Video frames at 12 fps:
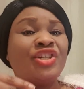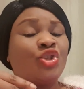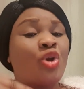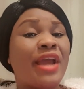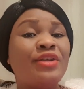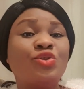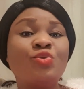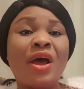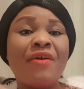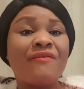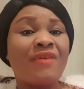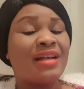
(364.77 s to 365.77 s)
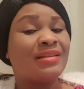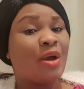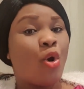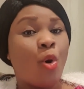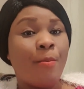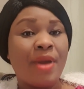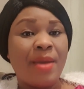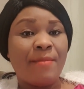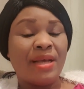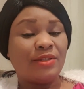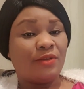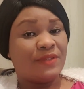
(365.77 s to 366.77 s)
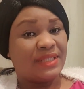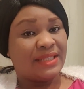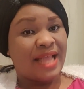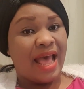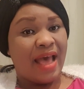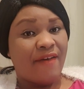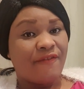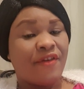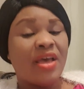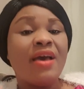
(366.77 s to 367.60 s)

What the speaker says: trying to harass all members of staff,